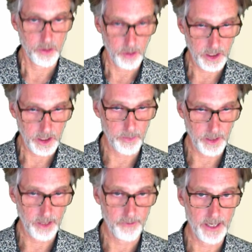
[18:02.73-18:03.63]

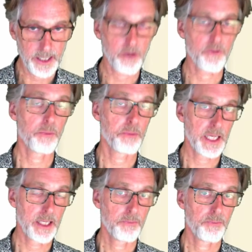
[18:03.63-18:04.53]
accumulated value for
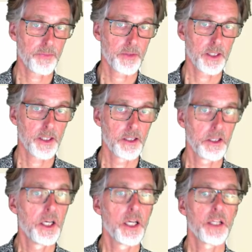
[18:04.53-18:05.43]
B.
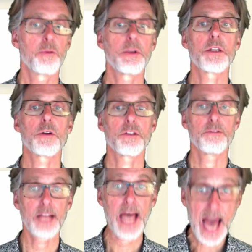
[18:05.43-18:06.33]
The result of
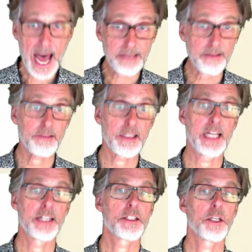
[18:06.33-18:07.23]
that then
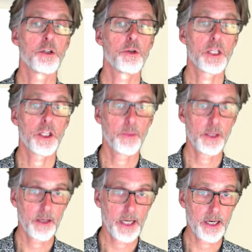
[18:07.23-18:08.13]
is the new
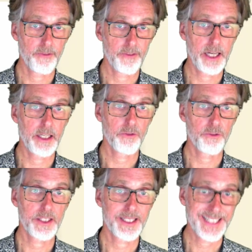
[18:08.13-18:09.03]
accumulated value for
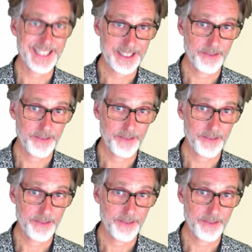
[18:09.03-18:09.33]
C.